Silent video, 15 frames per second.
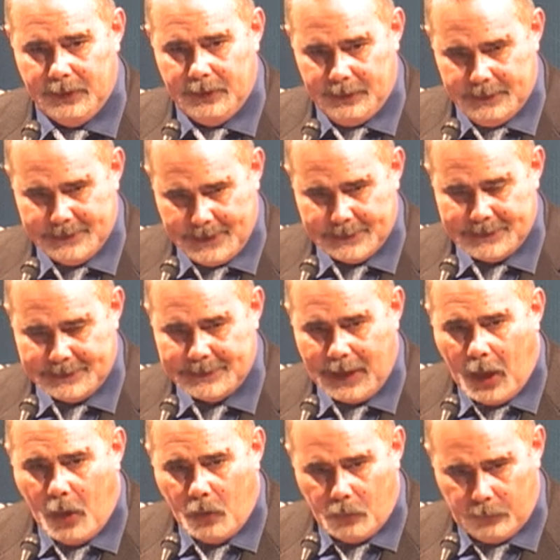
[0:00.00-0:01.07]
is a
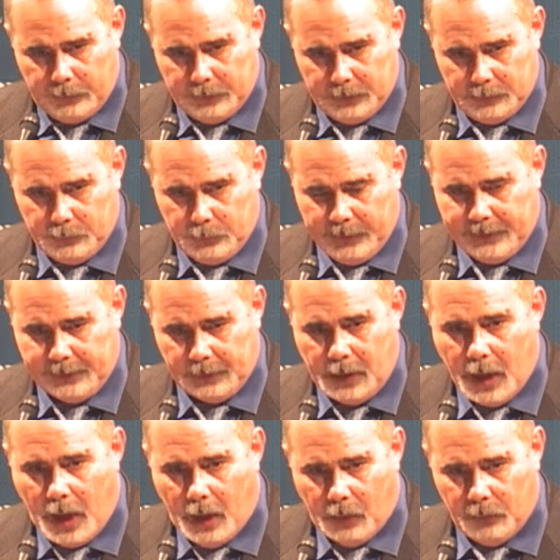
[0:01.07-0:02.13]
stone with
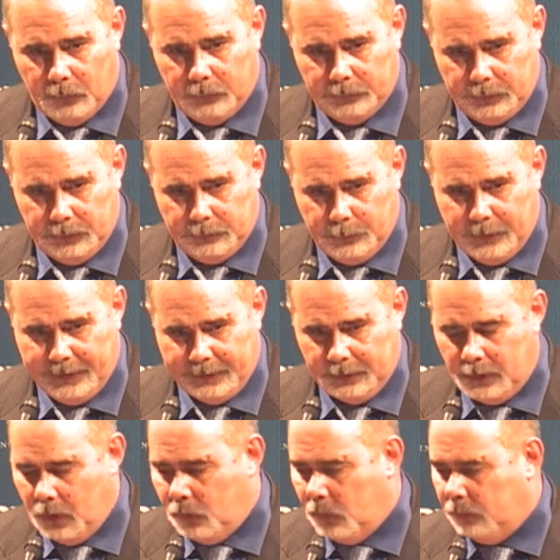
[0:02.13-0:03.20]
gold, with
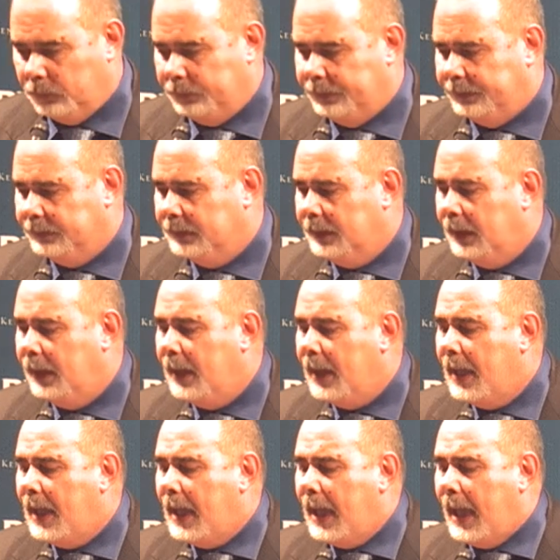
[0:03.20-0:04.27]
gold.
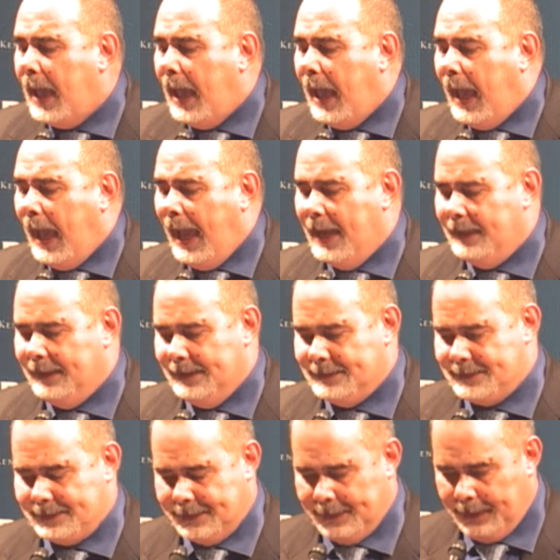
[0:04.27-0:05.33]
And
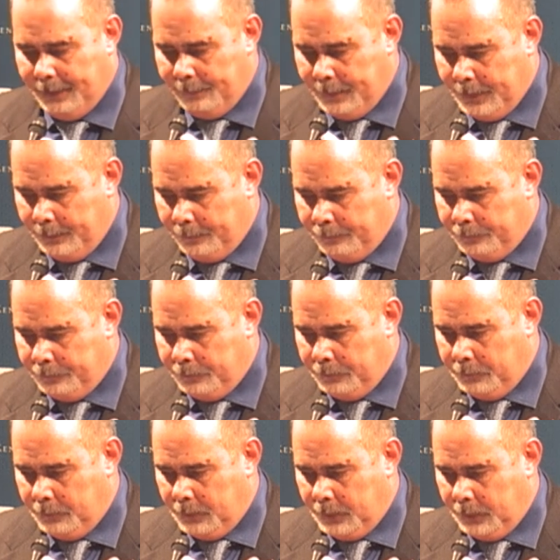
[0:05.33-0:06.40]
it's, uh,
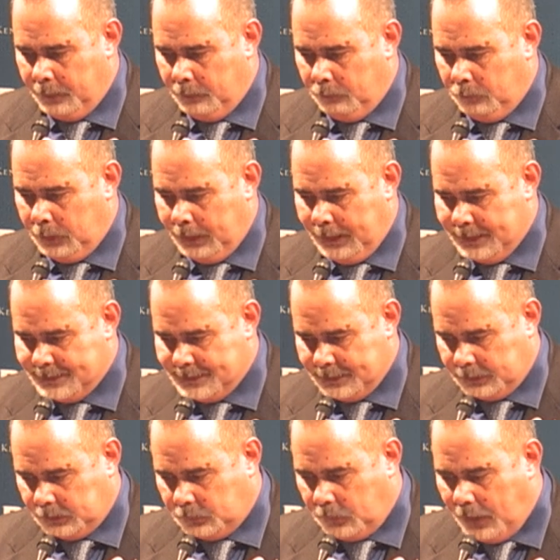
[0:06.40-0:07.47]
it's
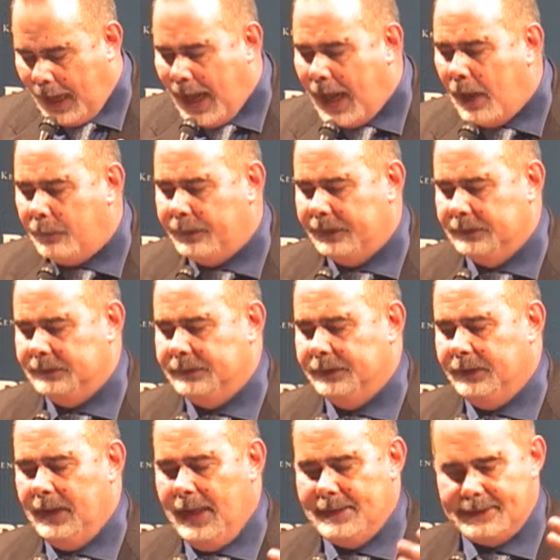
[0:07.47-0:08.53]
crowned
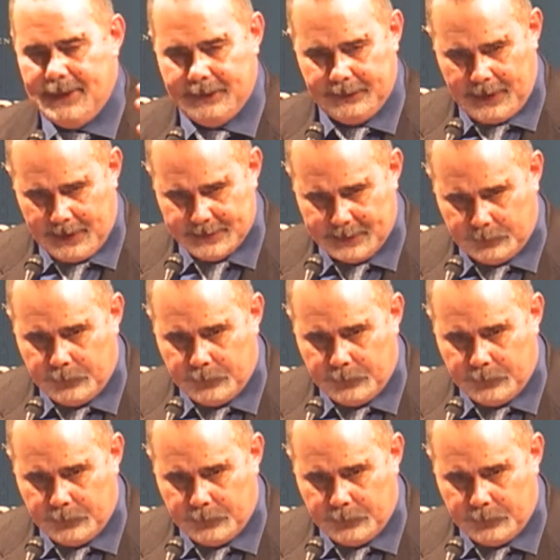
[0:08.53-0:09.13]
as a, as a